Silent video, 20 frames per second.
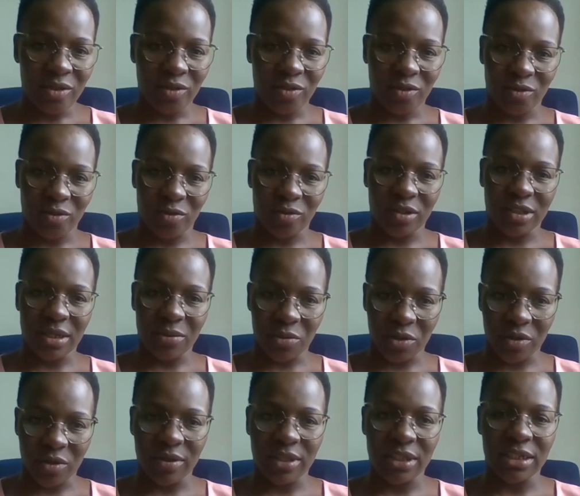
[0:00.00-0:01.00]
So
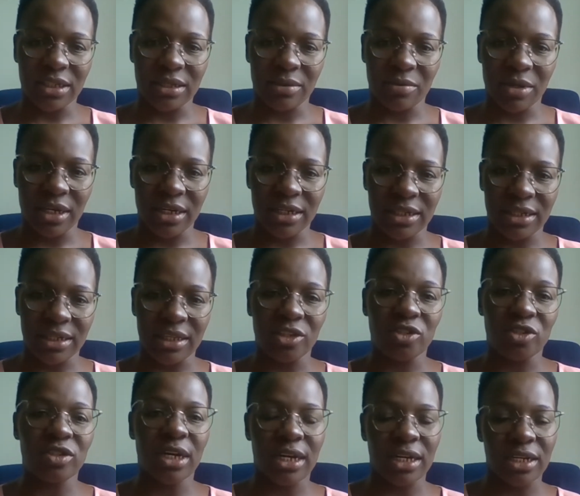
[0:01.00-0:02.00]
somebody with disability, the
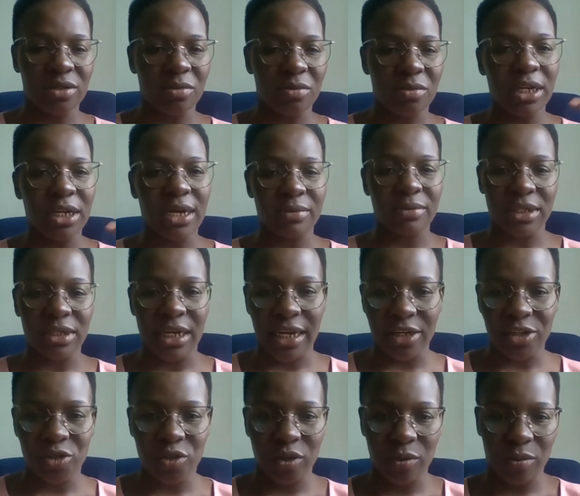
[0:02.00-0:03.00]
challenge becomes
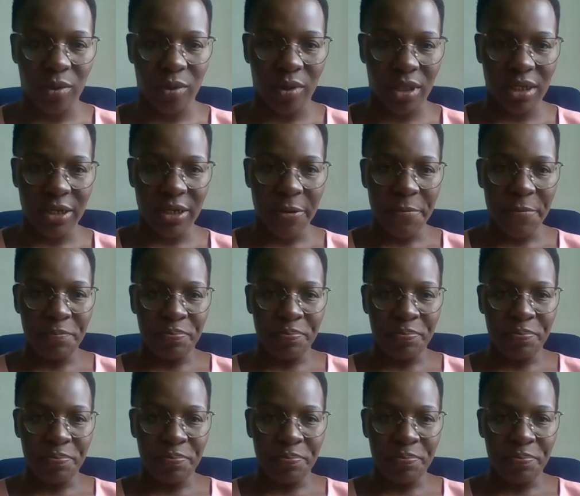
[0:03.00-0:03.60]
like triple.